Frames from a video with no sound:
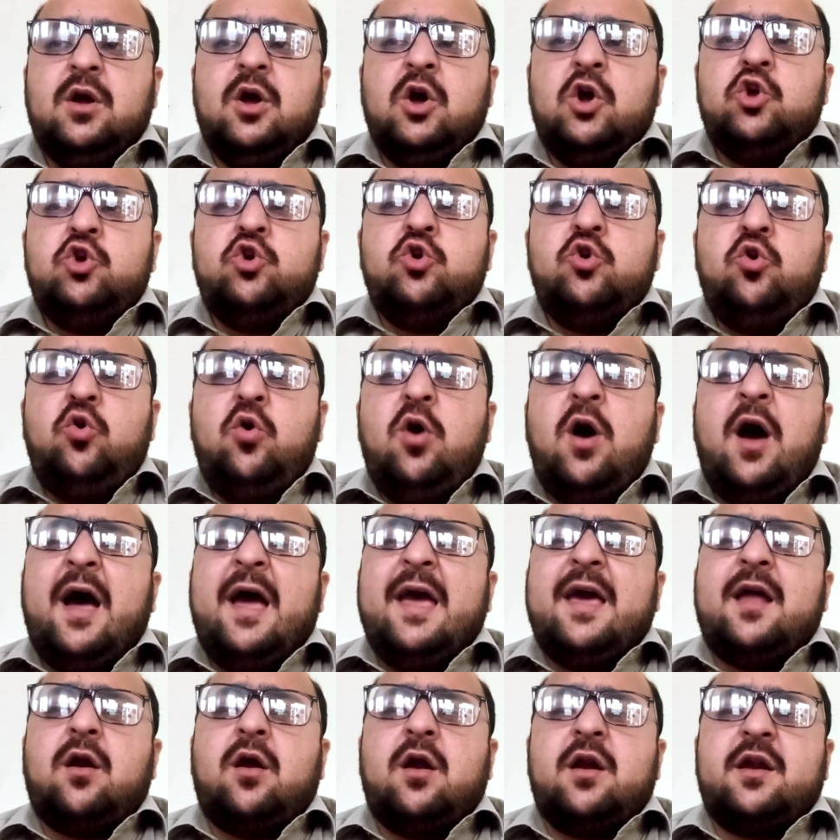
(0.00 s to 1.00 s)
You know,
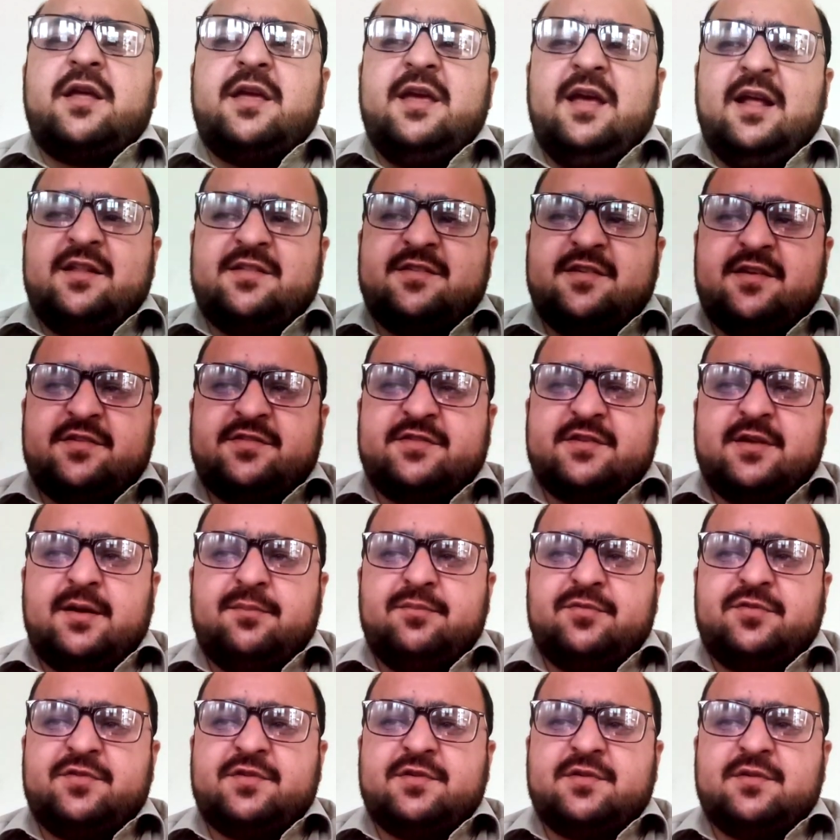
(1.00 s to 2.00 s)
hierarchical
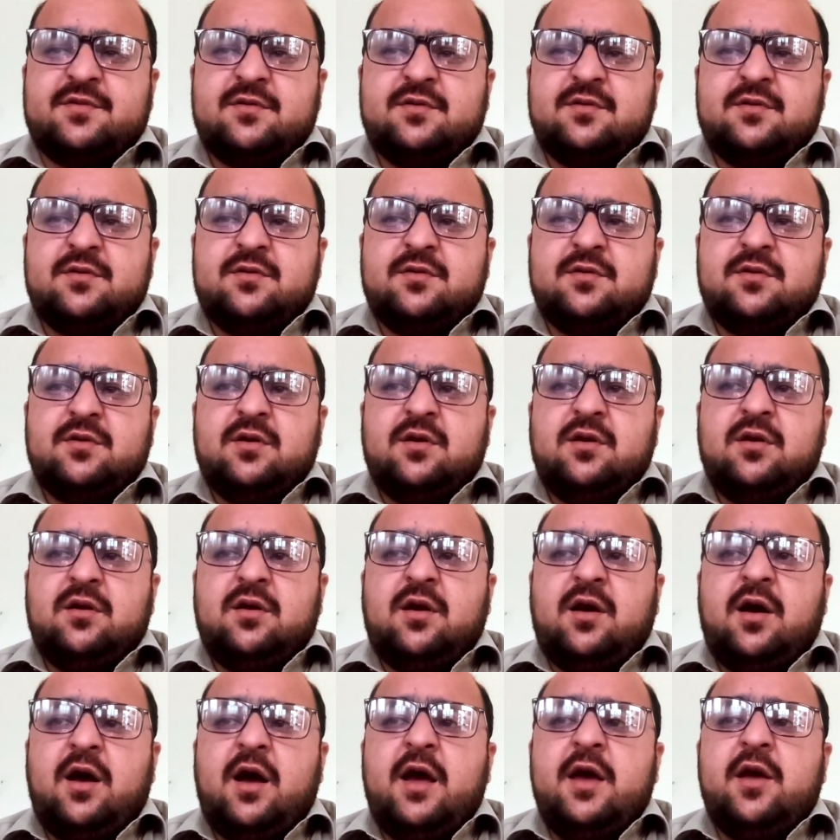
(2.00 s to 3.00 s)
systems.
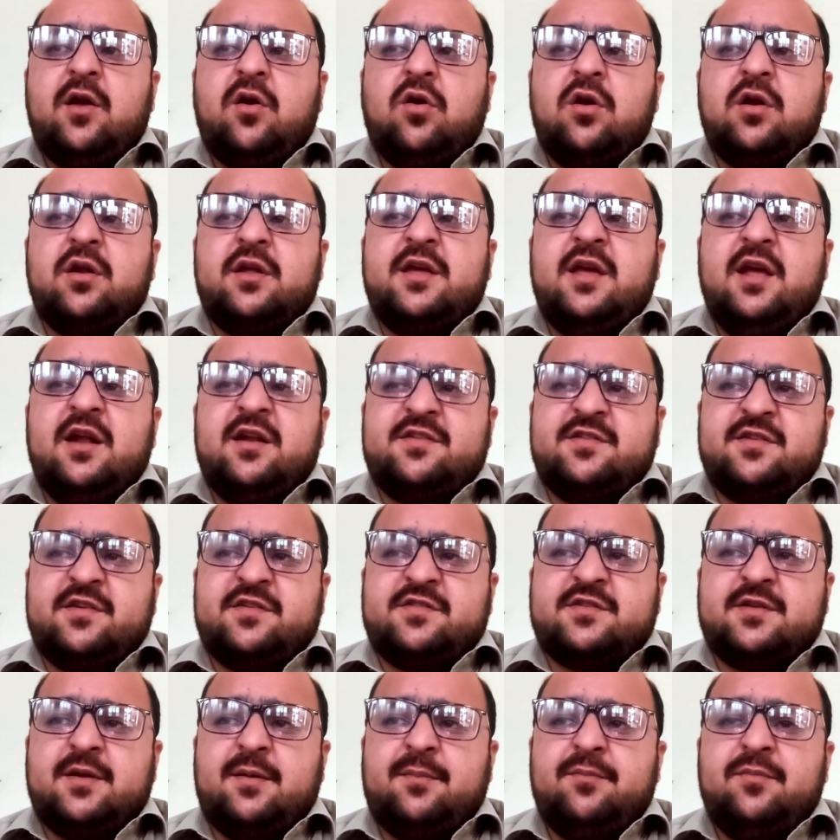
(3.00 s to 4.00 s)
Hierarchical
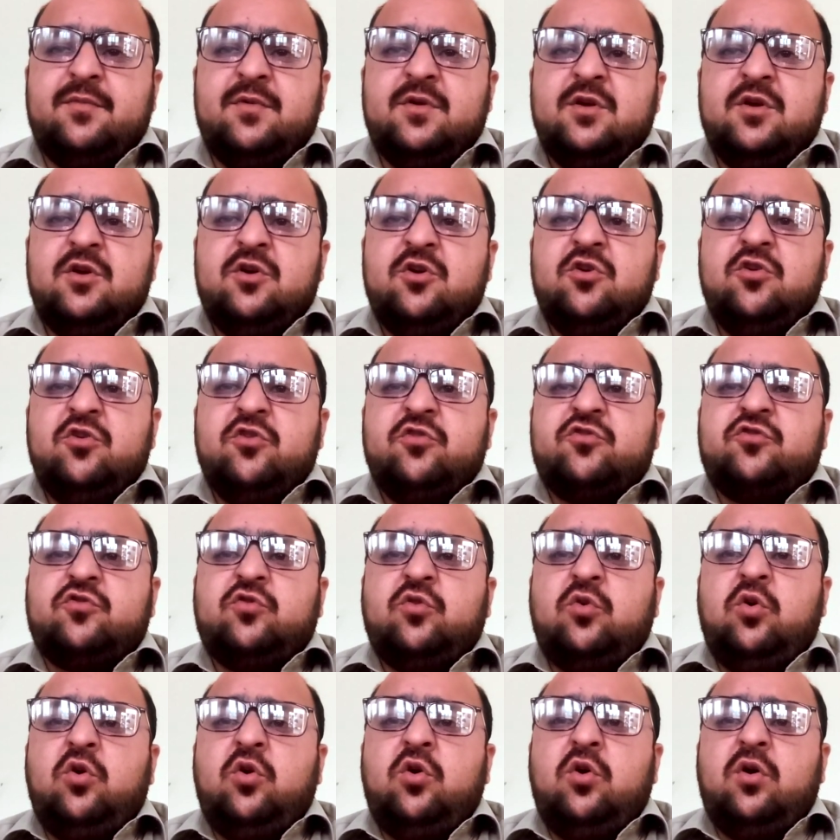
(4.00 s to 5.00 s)
system.
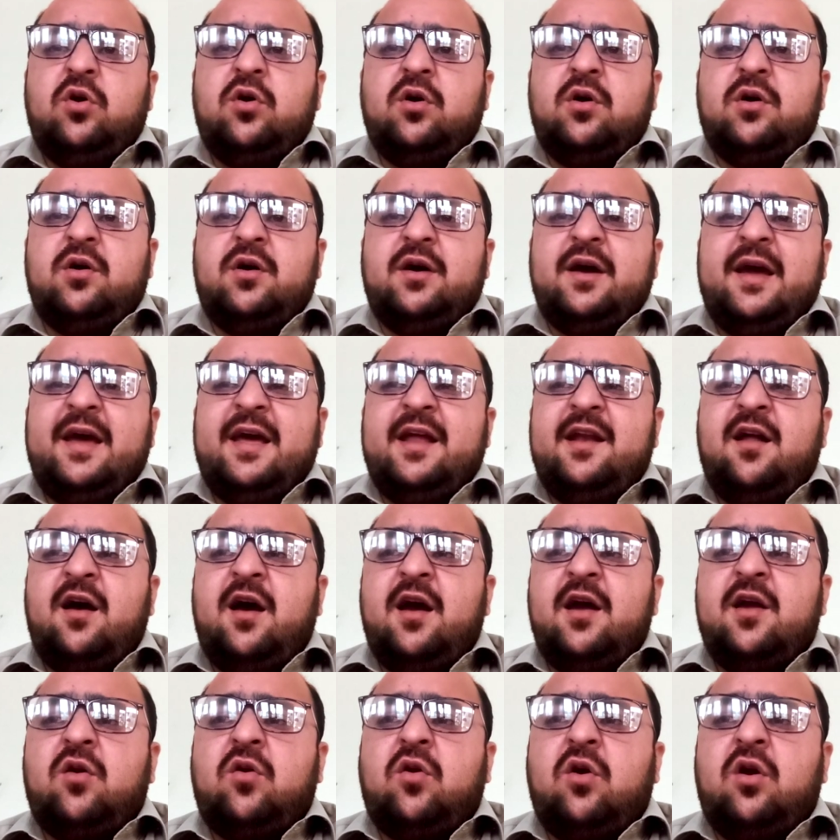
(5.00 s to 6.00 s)
So an
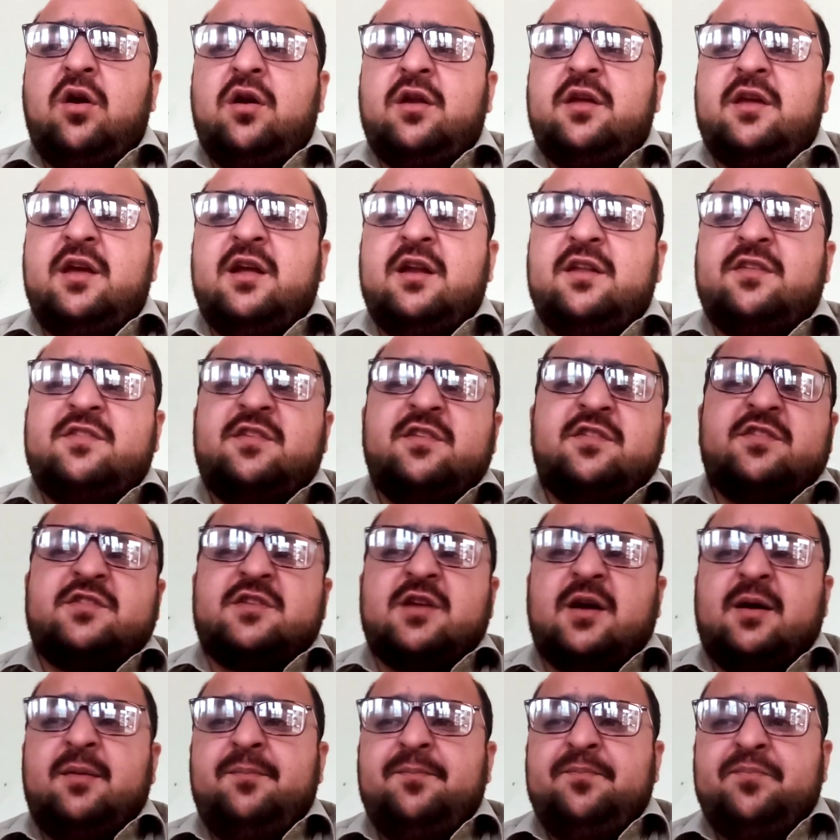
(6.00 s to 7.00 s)
hierarchical
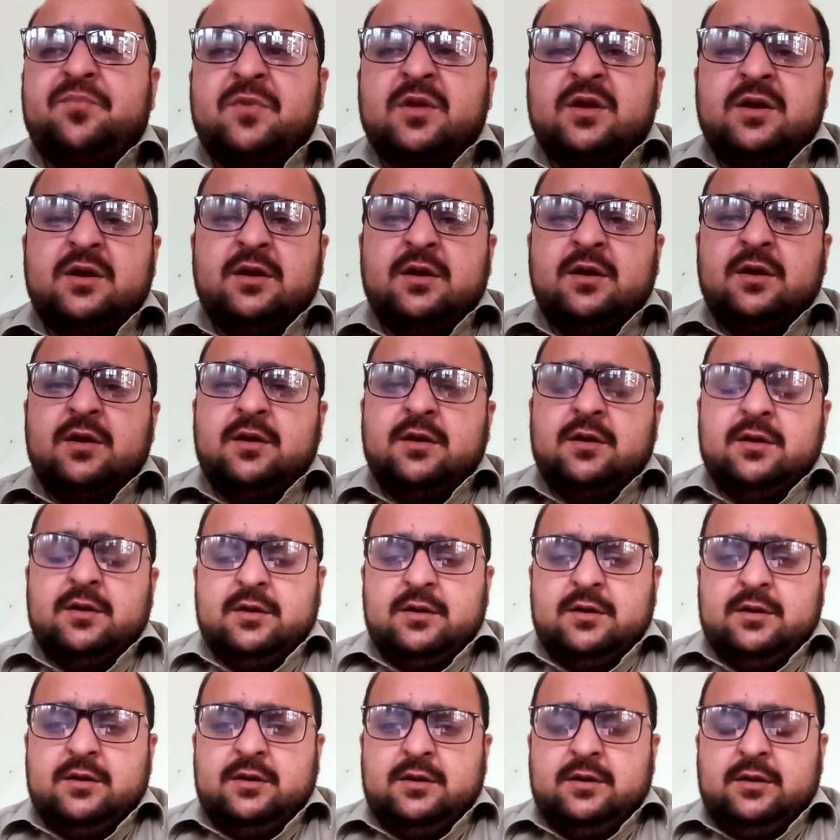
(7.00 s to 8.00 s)
system,
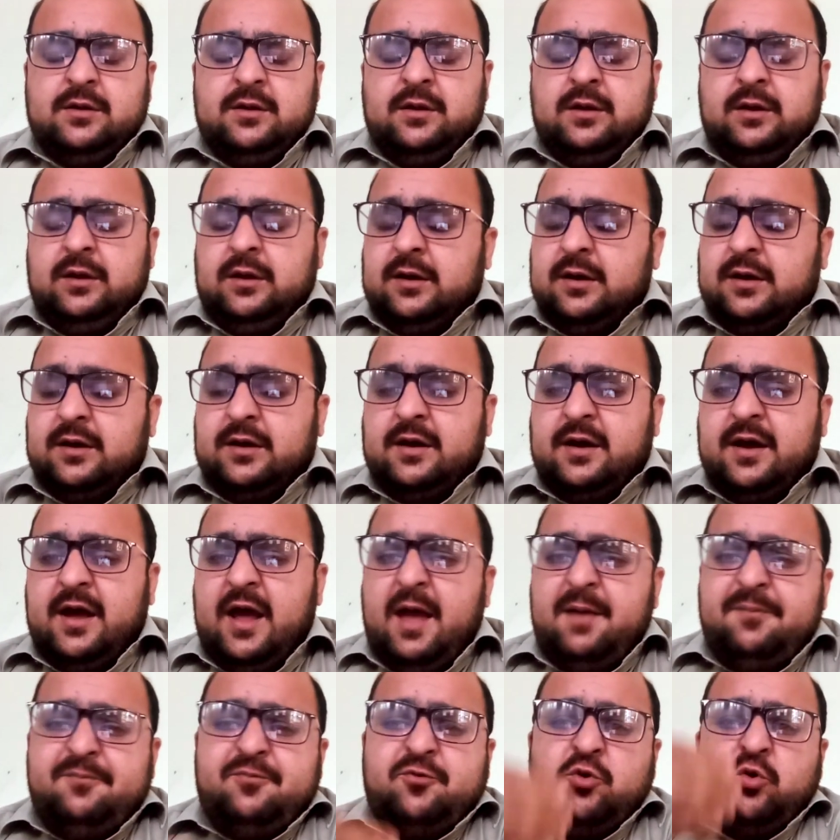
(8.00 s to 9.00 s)

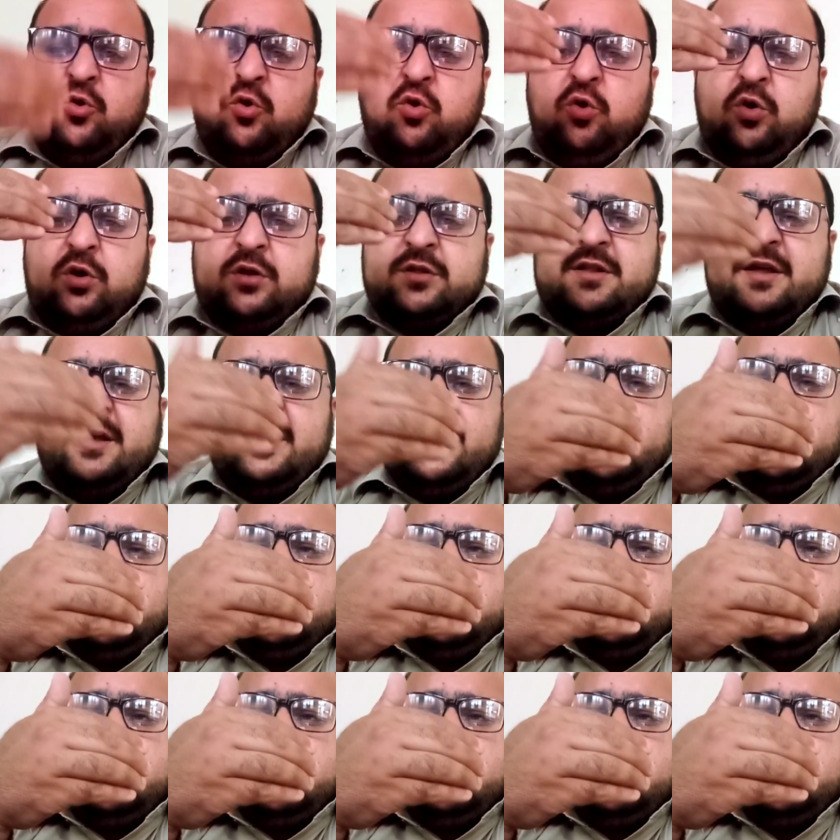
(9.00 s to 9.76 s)
if you look the